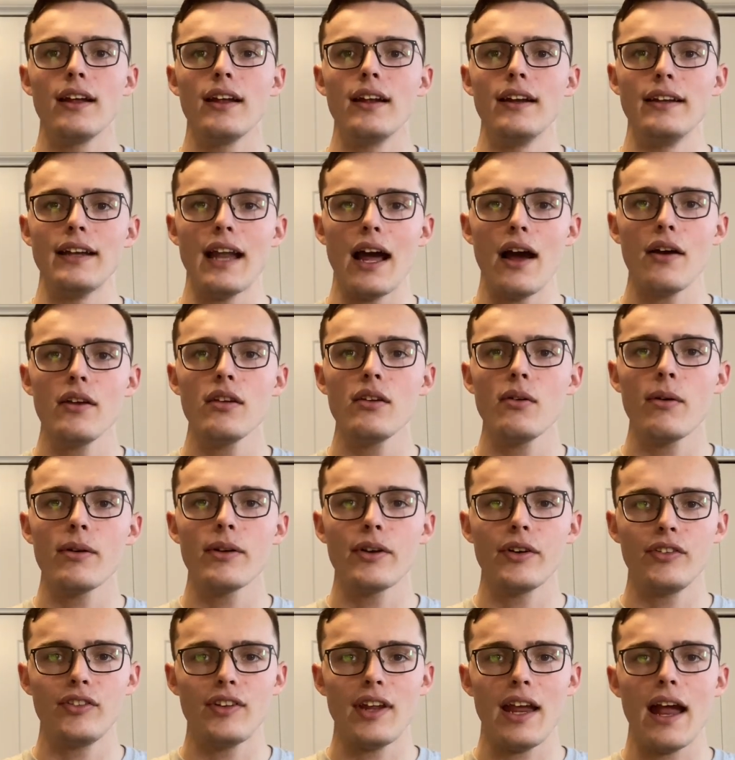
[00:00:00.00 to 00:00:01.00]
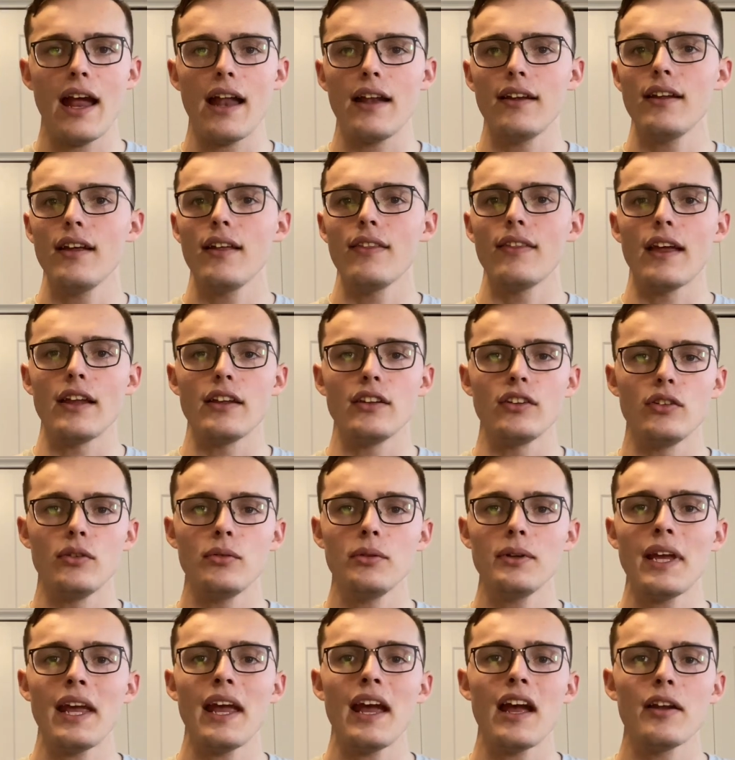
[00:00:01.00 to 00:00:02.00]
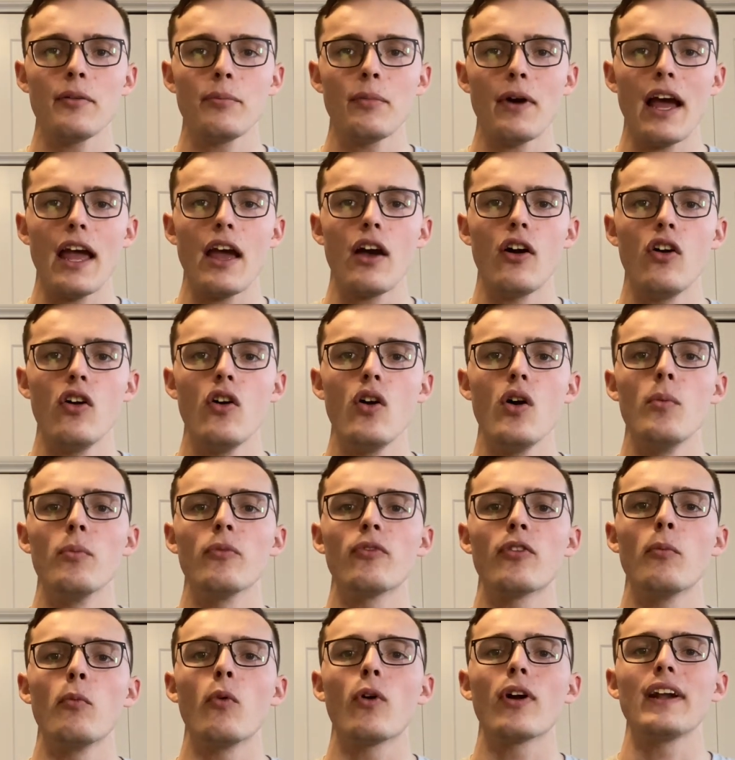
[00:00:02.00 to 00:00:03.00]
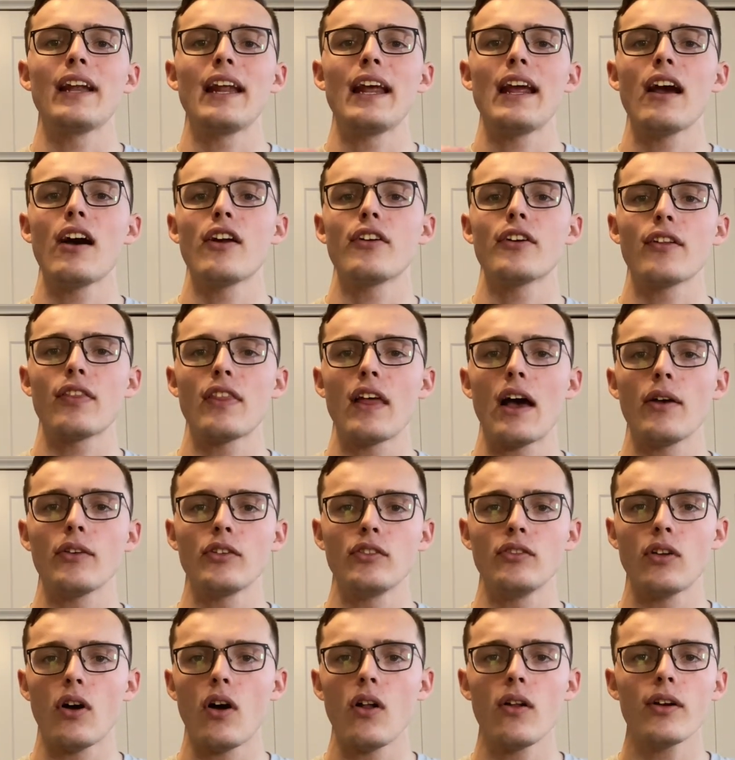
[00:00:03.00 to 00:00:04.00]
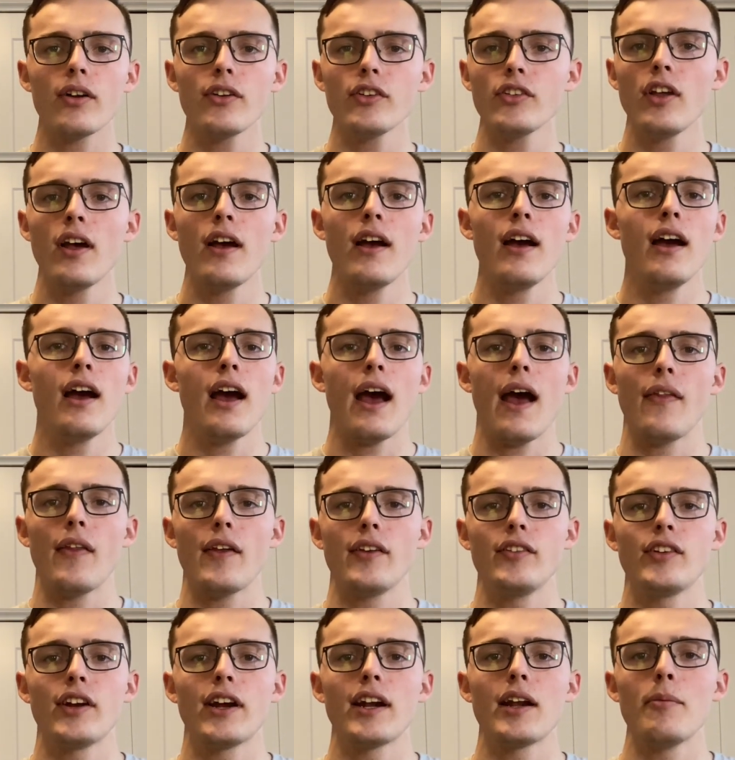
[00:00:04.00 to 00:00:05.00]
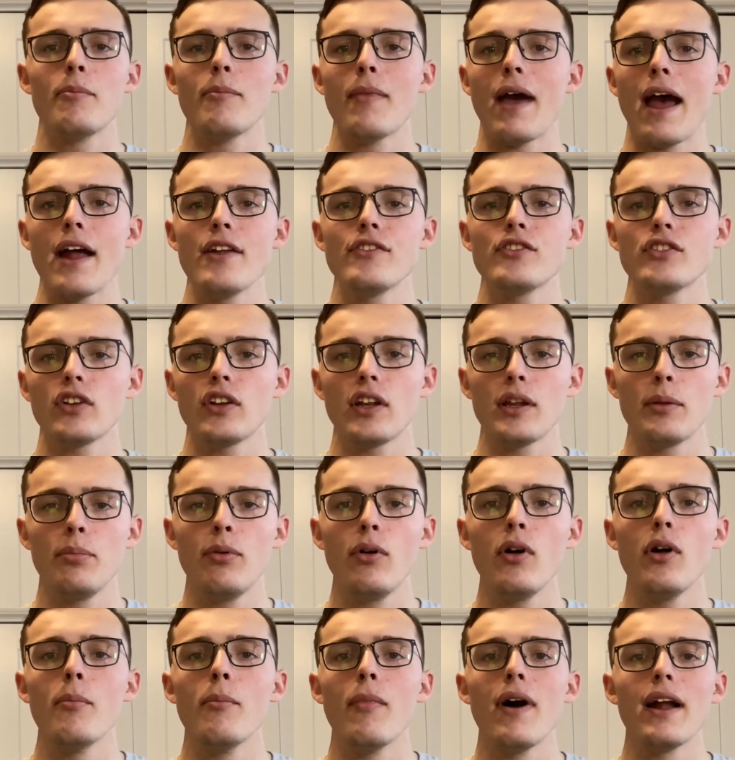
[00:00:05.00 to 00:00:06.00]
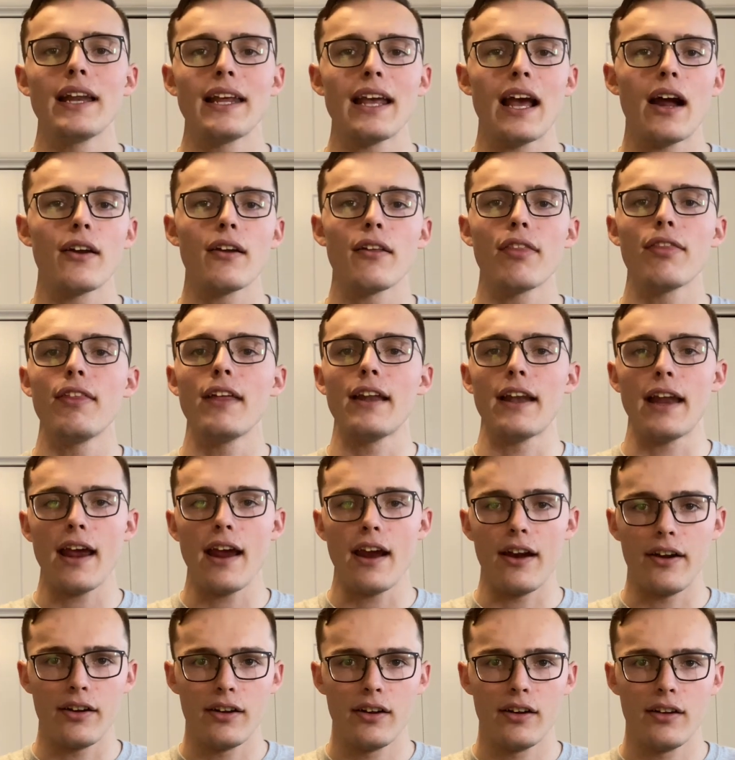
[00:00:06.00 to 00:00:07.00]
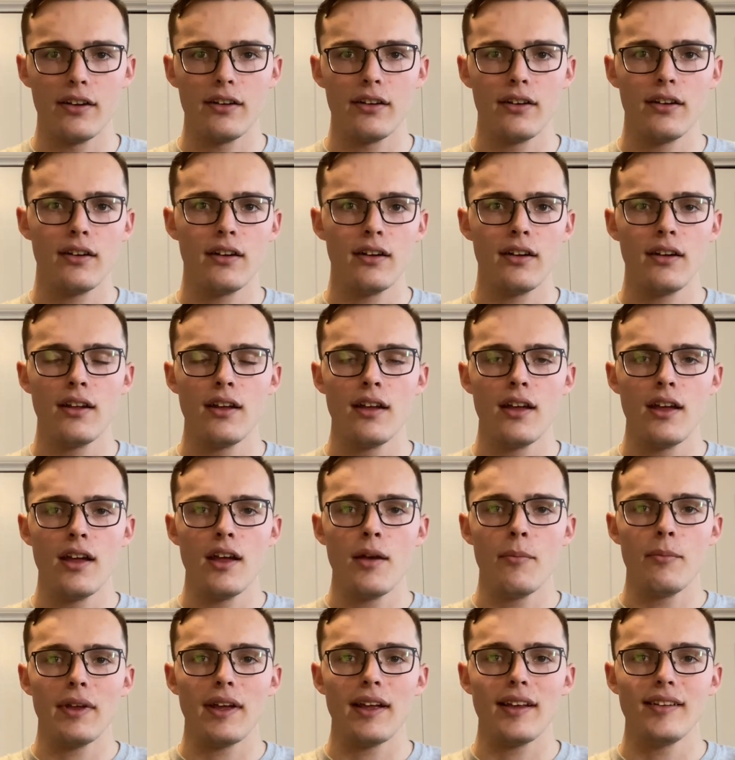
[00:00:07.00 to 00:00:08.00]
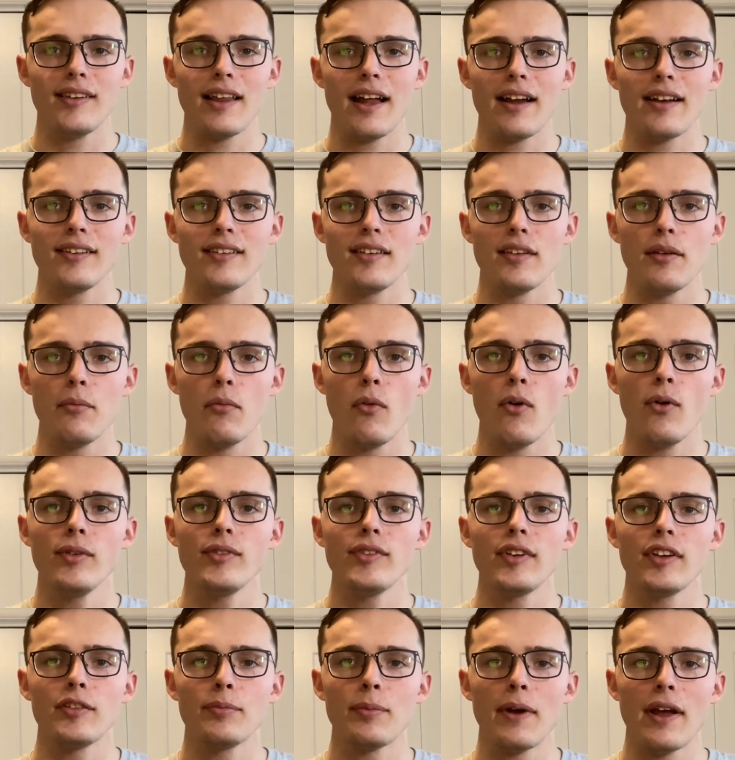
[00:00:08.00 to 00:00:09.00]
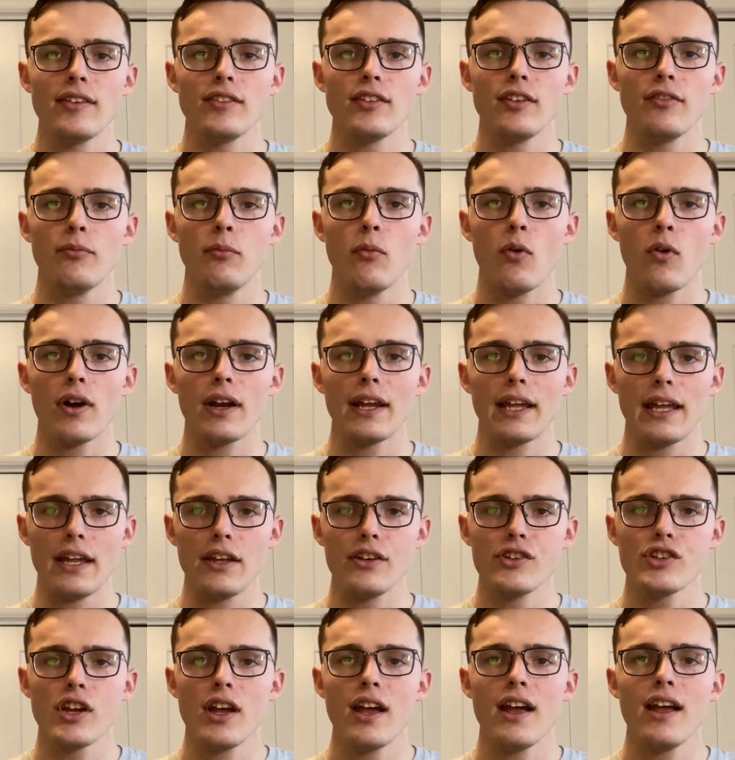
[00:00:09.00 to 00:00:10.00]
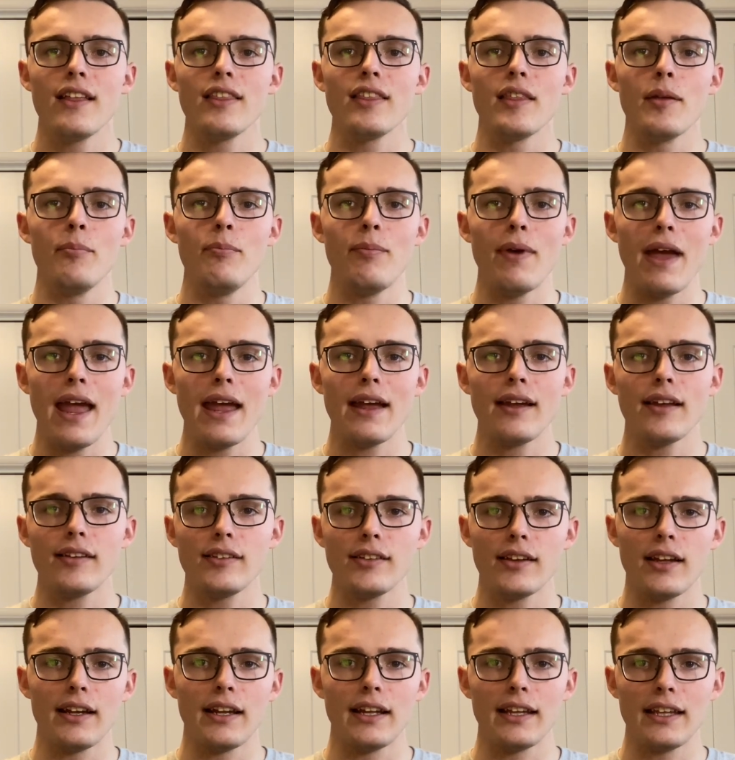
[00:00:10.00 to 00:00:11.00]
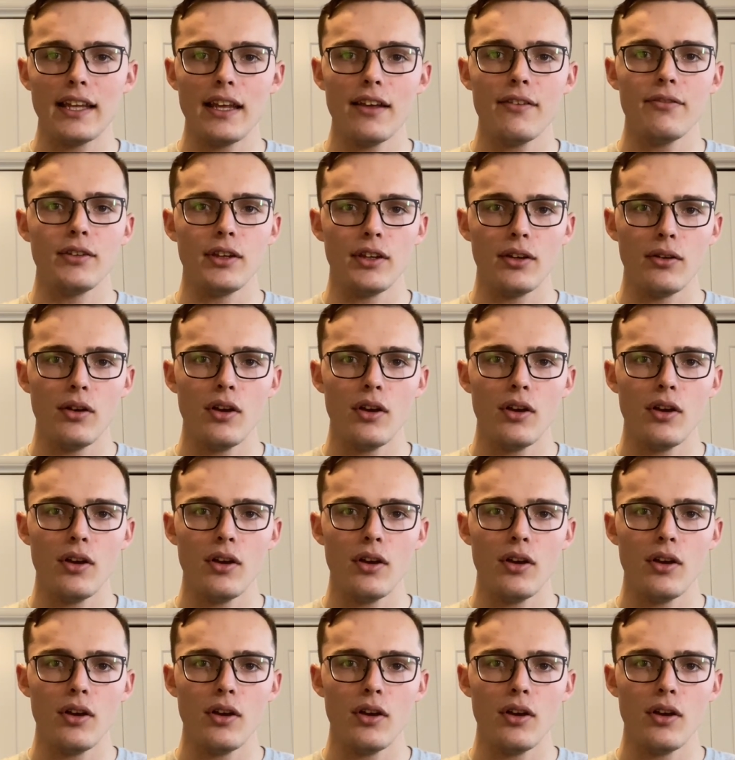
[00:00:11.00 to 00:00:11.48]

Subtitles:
Now you understand that you can't buy a home for more than $800,000 unless you're going to magically pull money out of thin air, because that is the most expensive mortgage the bank is going to give you.